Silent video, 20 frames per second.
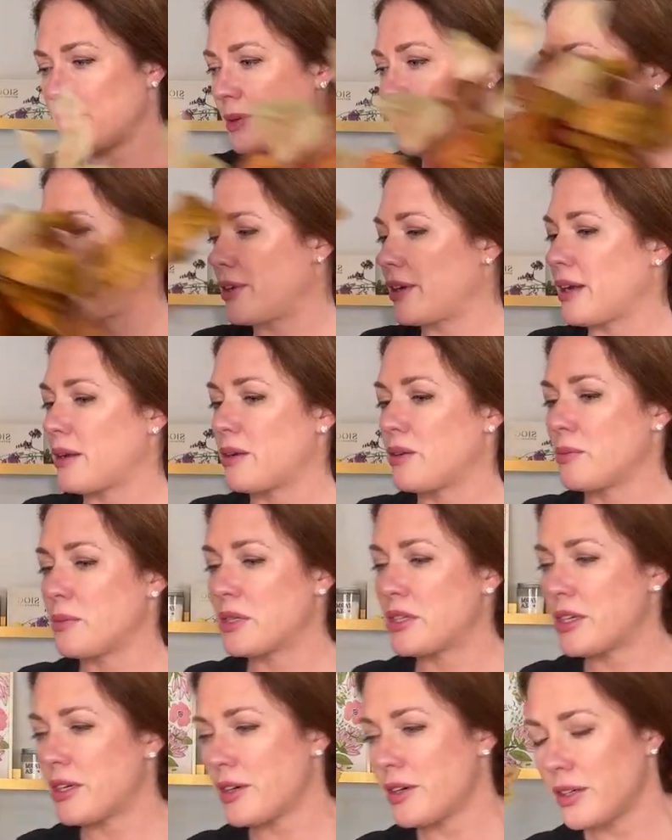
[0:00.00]
Whenever you get new
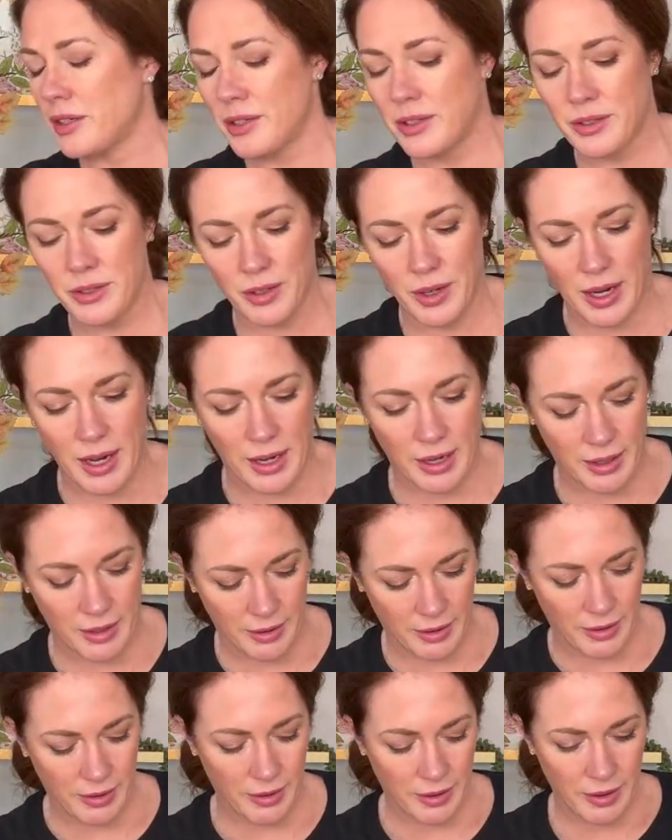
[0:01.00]
materials, you kind
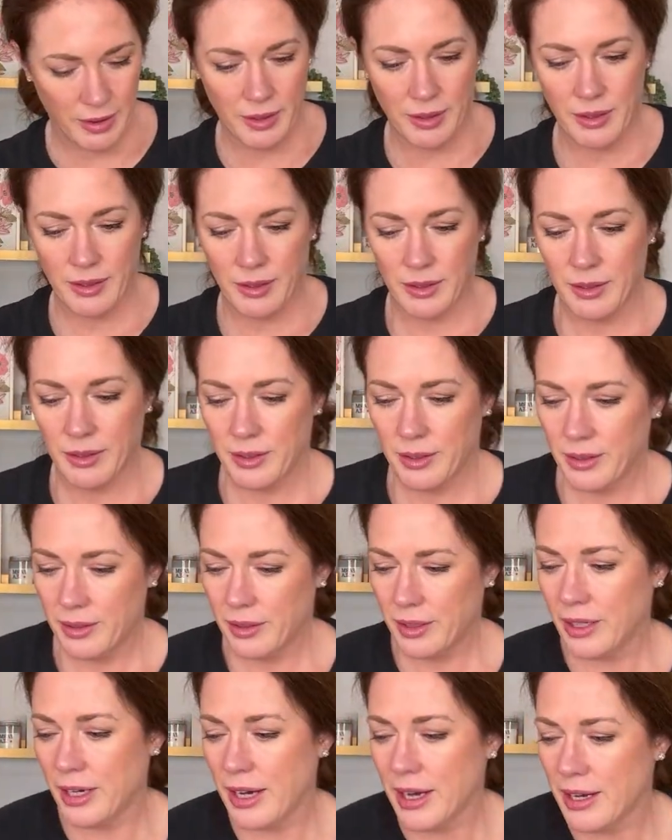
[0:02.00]

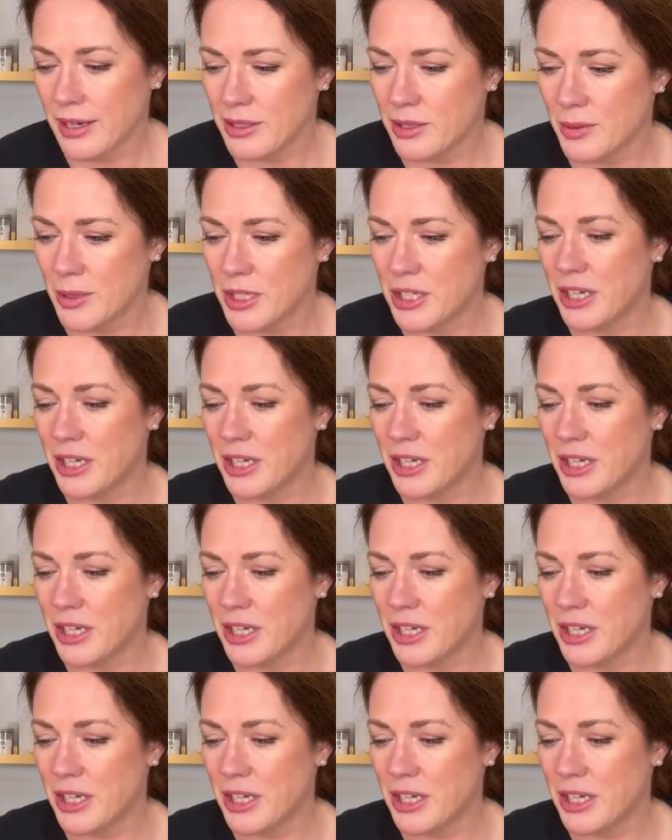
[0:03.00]
of switch